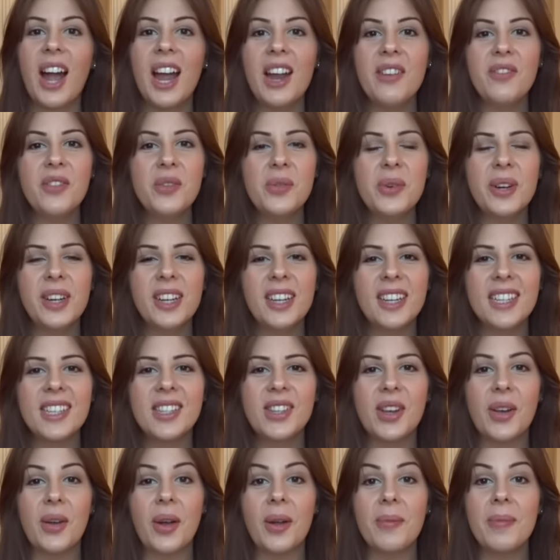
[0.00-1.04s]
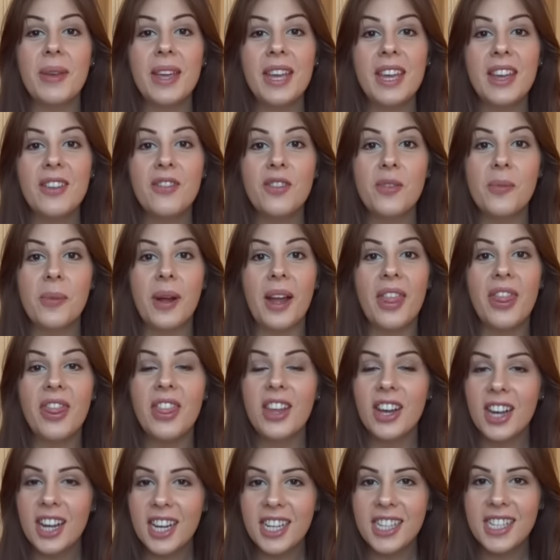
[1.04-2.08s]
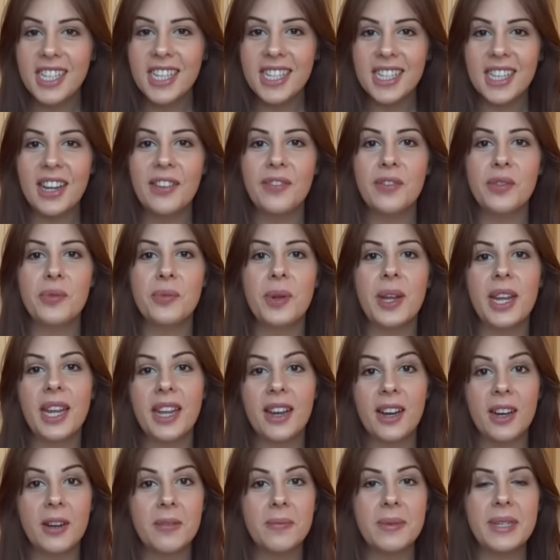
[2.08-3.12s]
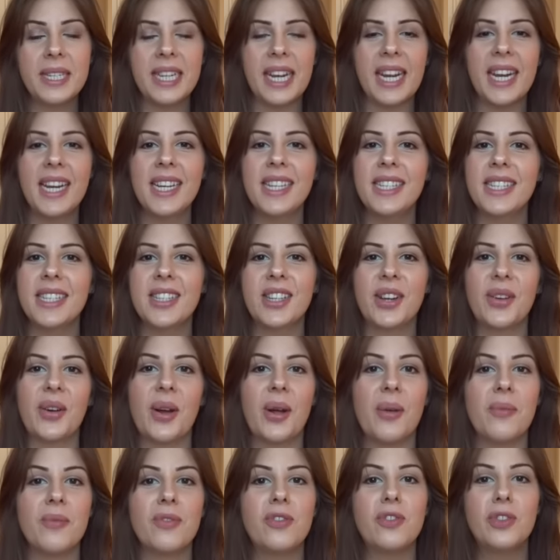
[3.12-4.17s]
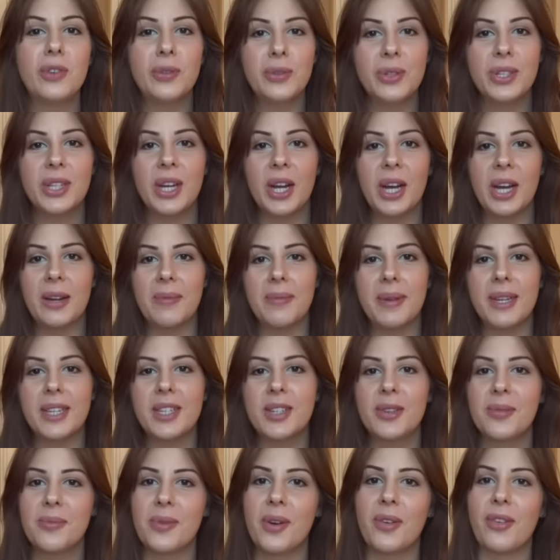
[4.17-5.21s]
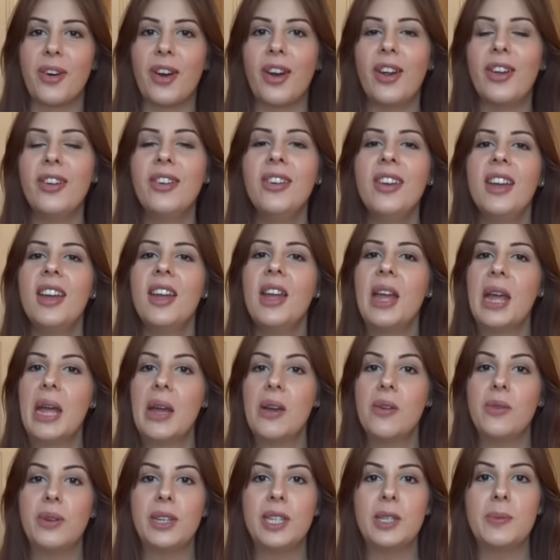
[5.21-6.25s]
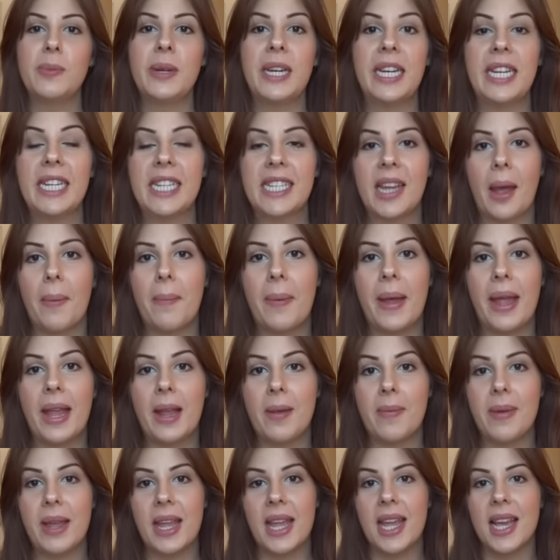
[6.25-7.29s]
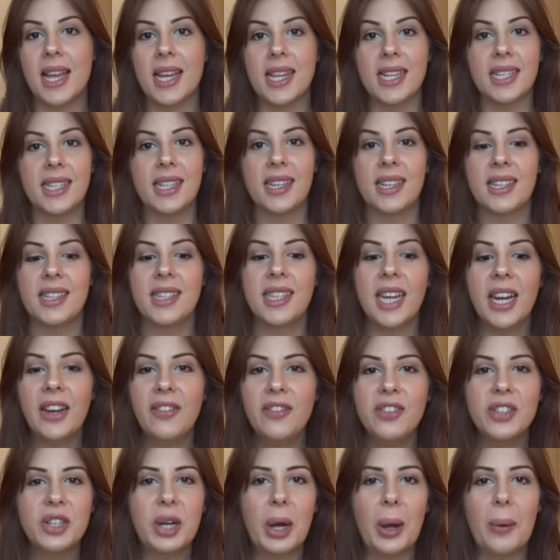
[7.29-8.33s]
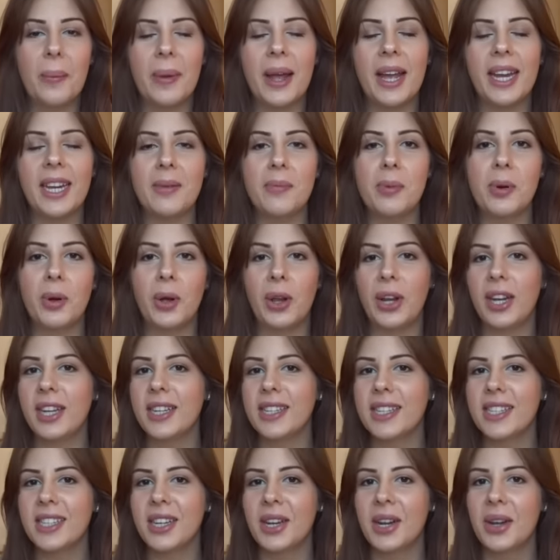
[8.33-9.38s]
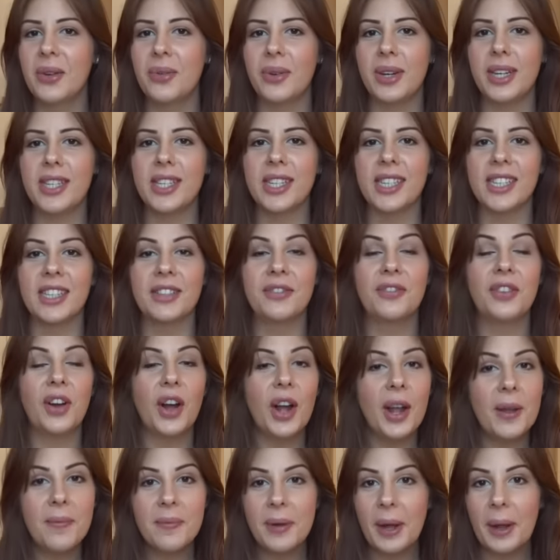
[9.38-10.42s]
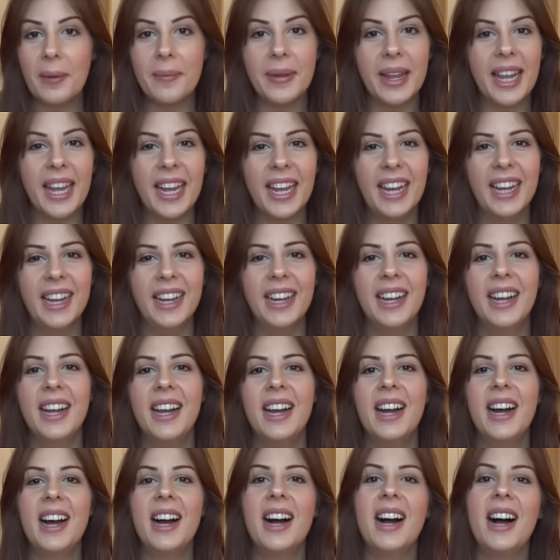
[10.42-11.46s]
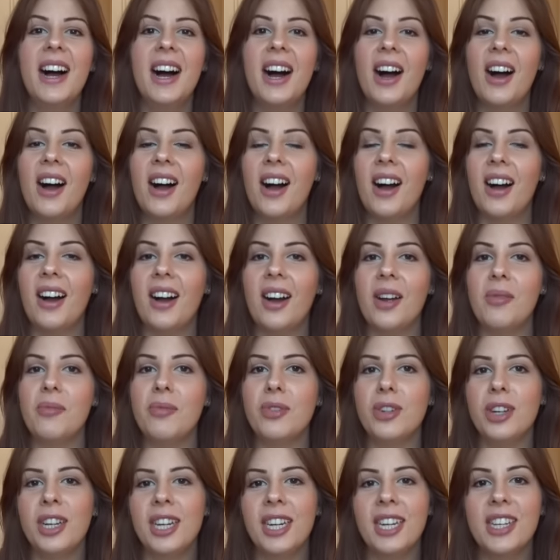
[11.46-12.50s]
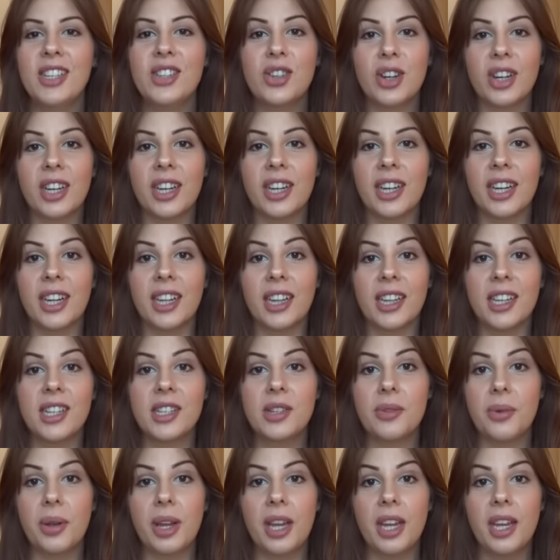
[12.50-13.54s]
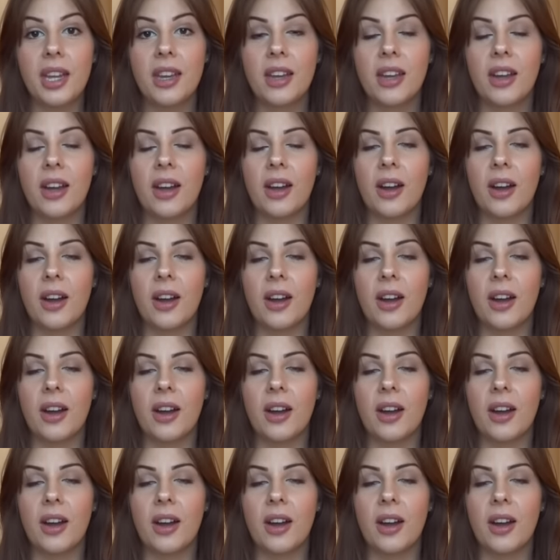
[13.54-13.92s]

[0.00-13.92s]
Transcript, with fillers: Hi everyone, so I'm here for my thirty-seven week update. So I'm full term tomorrow, which means a baby is safe to come at any point, which is fine by me. I'm really struggling this week.